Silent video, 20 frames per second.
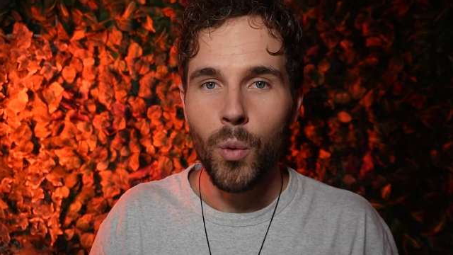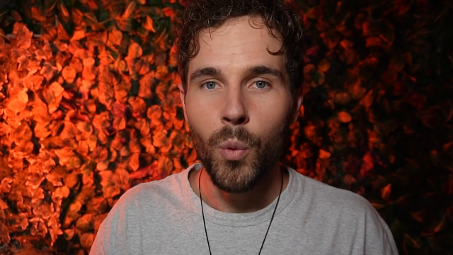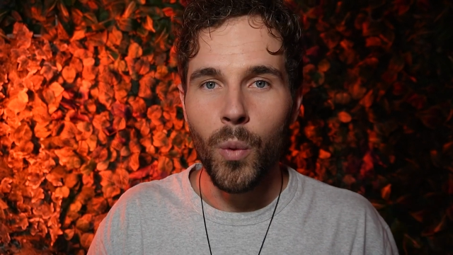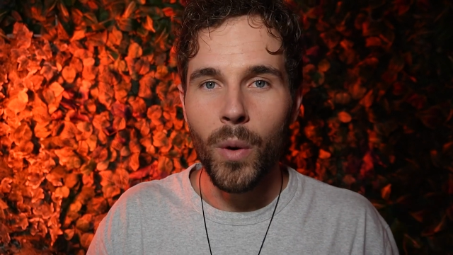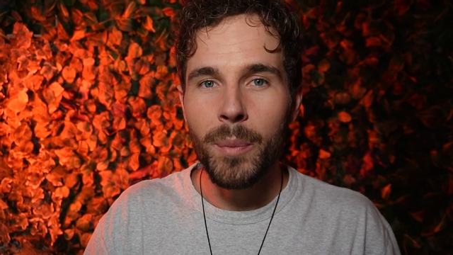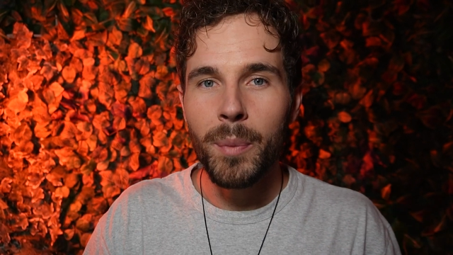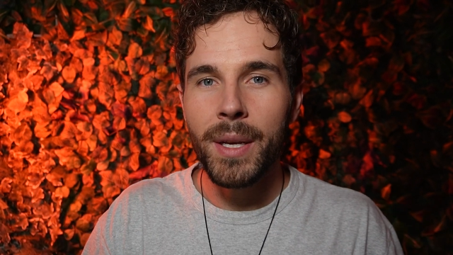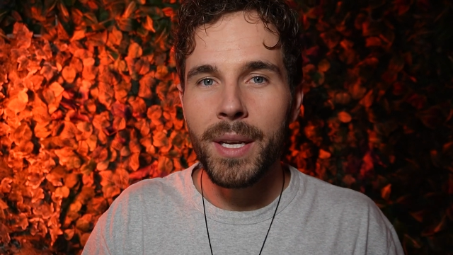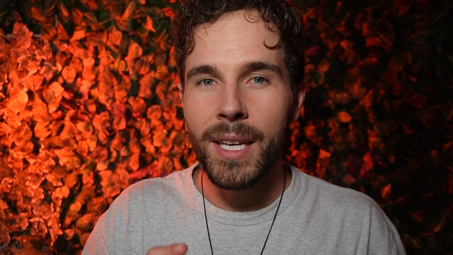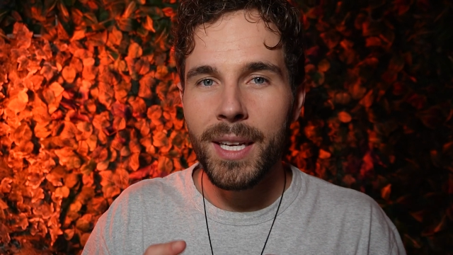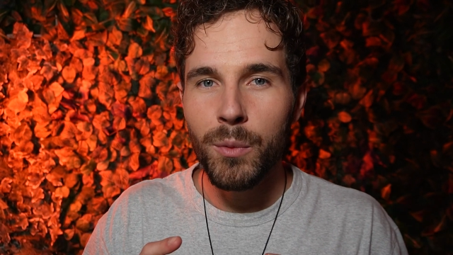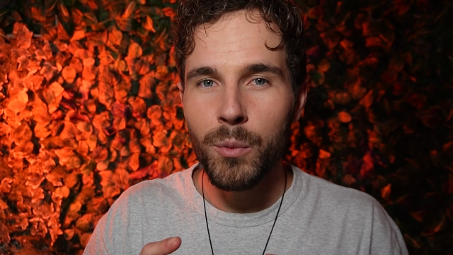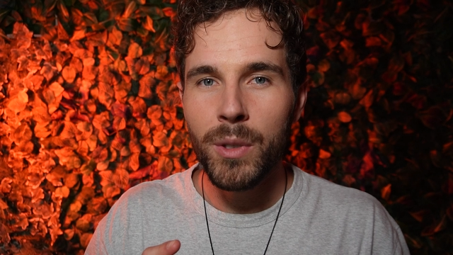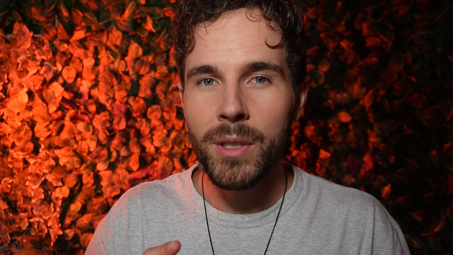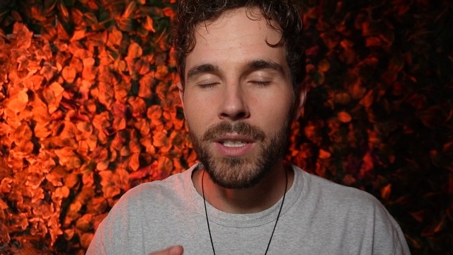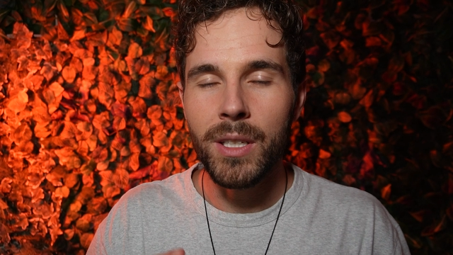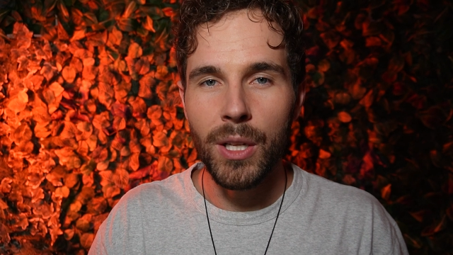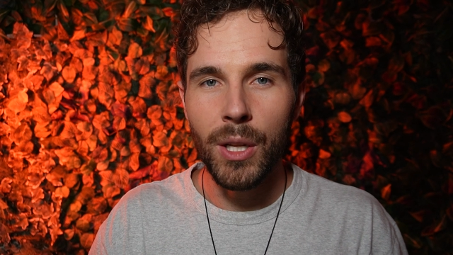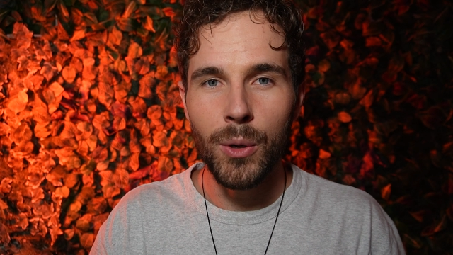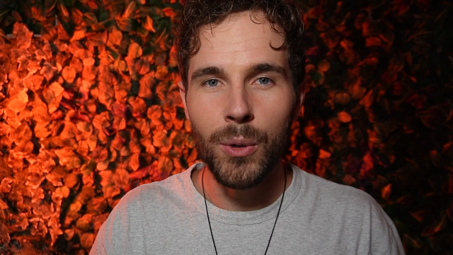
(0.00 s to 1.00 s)
We begin with
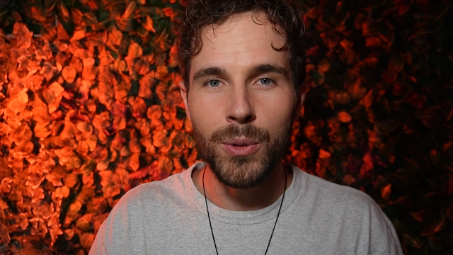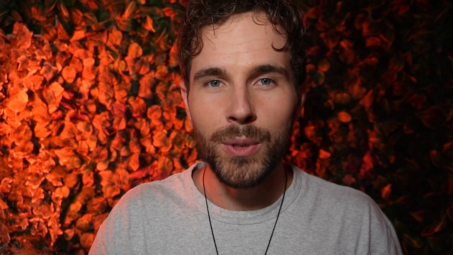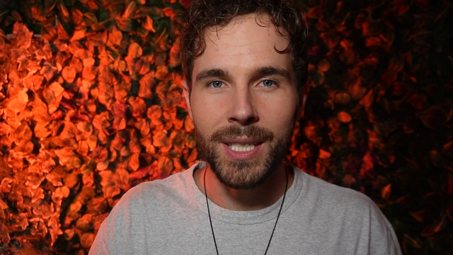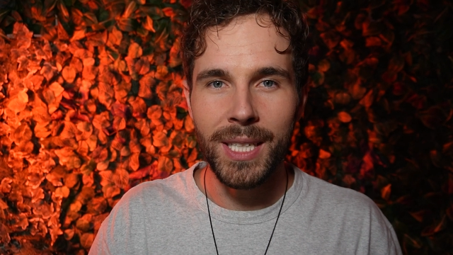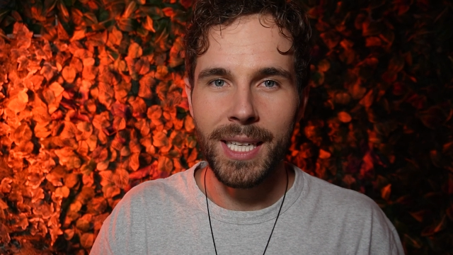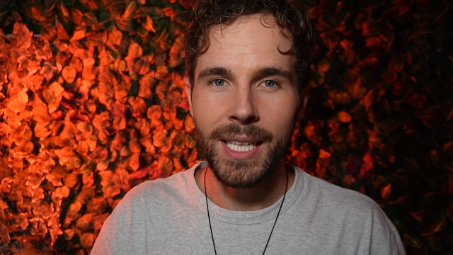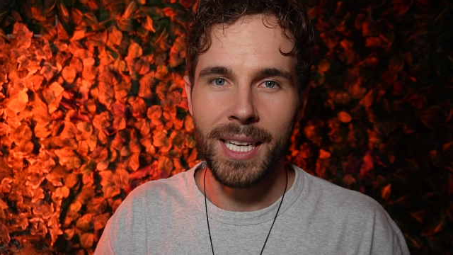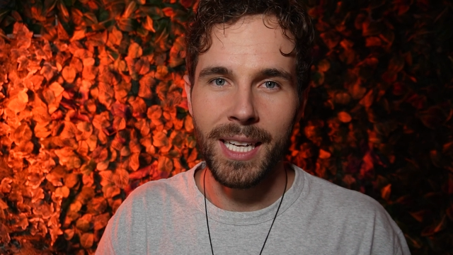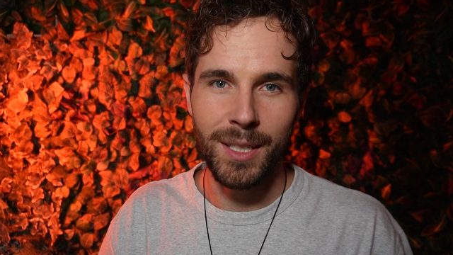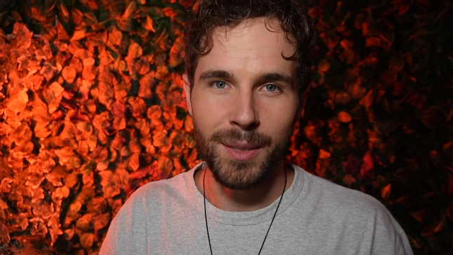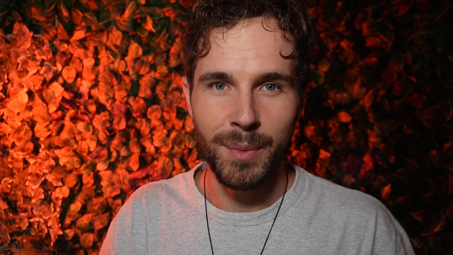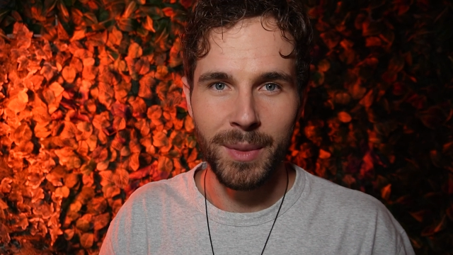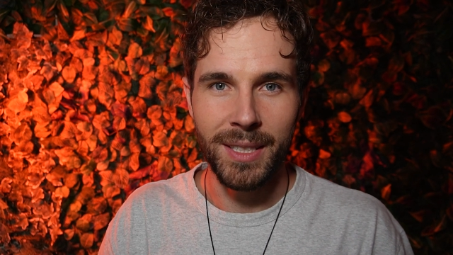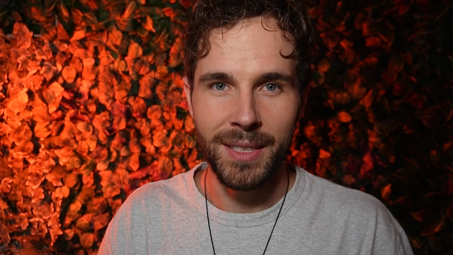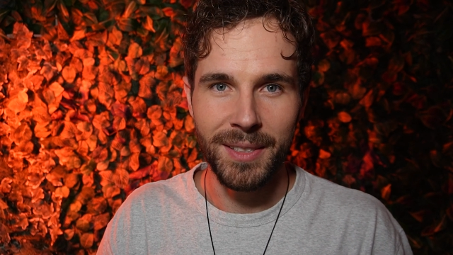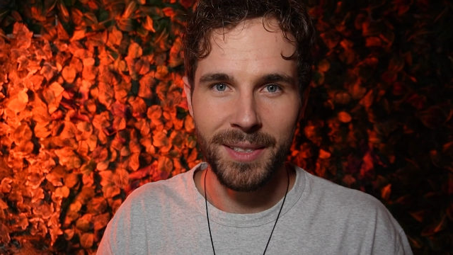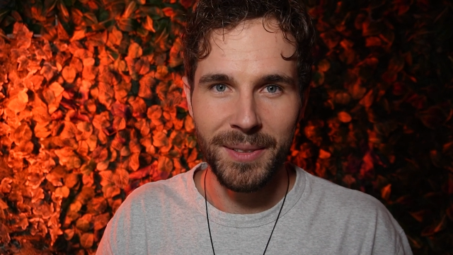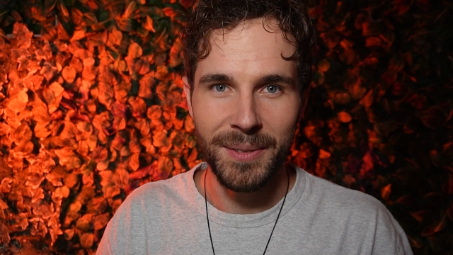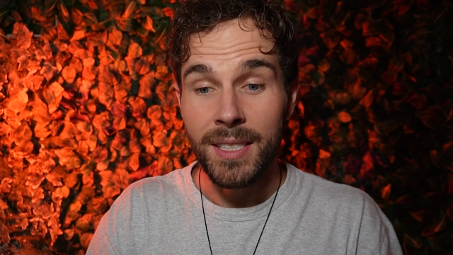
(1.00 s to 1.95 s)
low tier enemies.